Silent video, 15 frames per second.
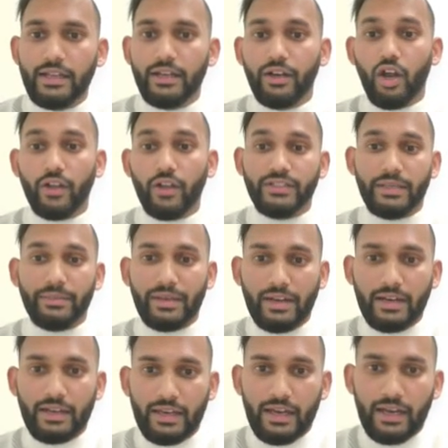Non-STEMI and
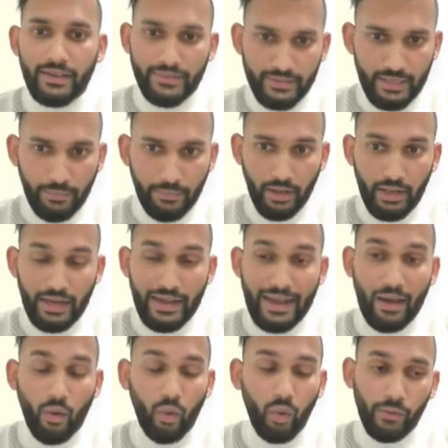STEMI.
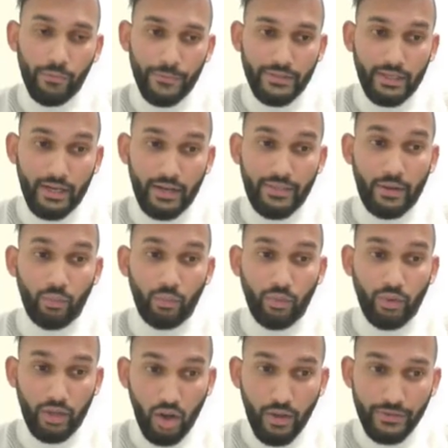Now, all of a sudden, that
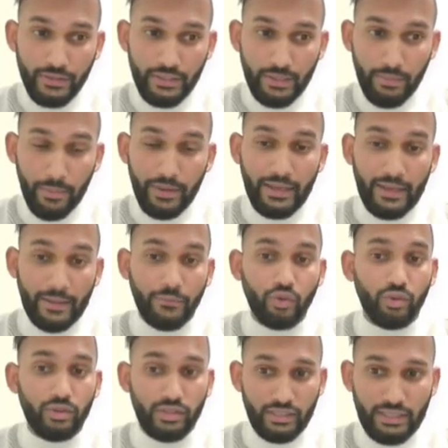non-STEMI became to
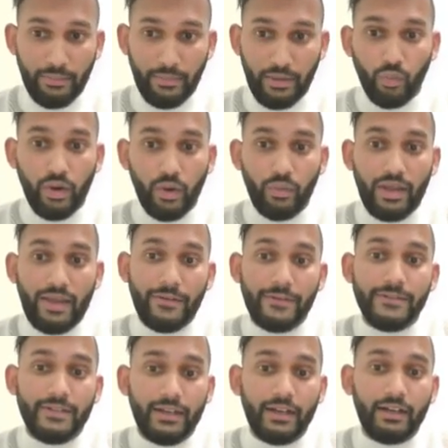STEMI, where we have a
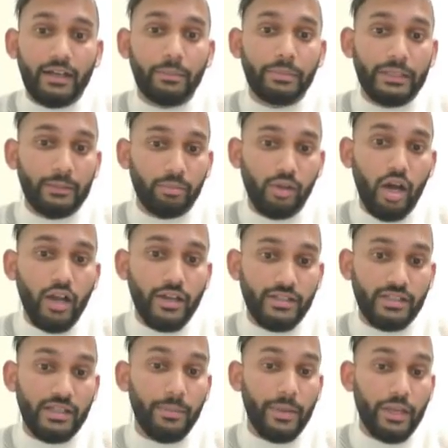sudden complete blockage in
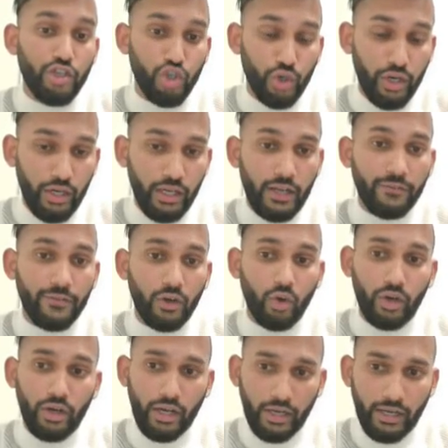the majority of the
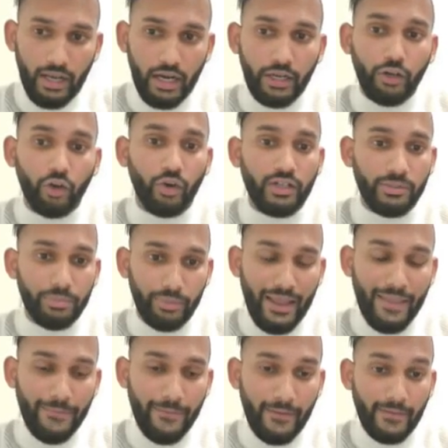coronary arteries
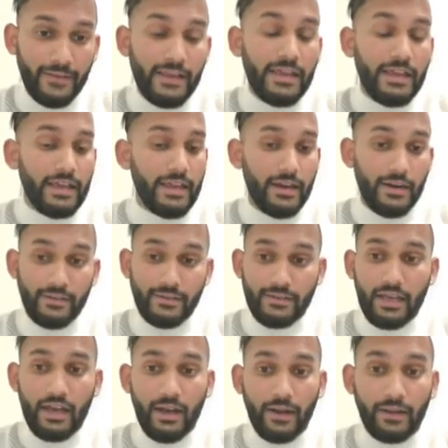branches. It is,
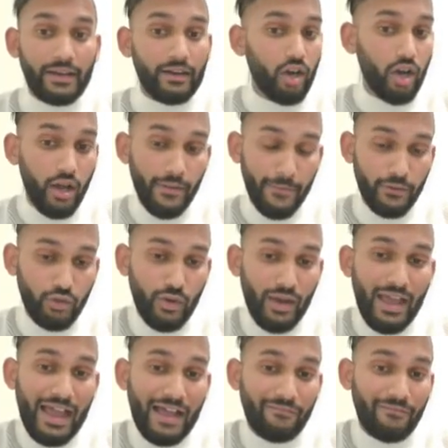can cause us to
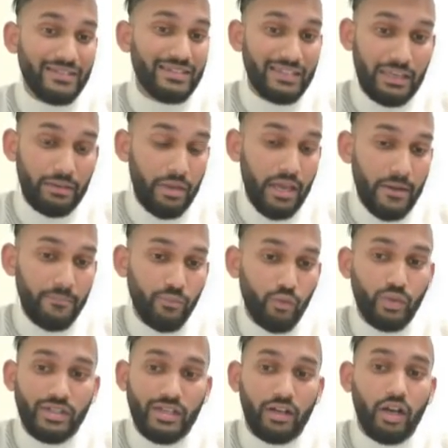have ischemia,
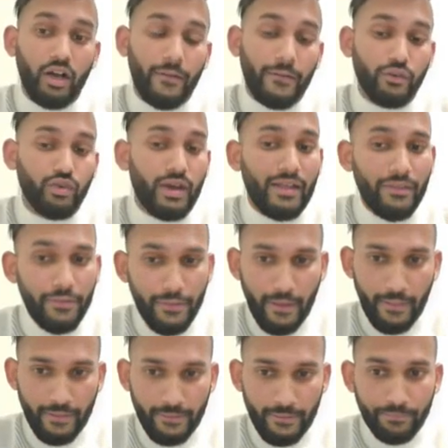which can cause us to have the death.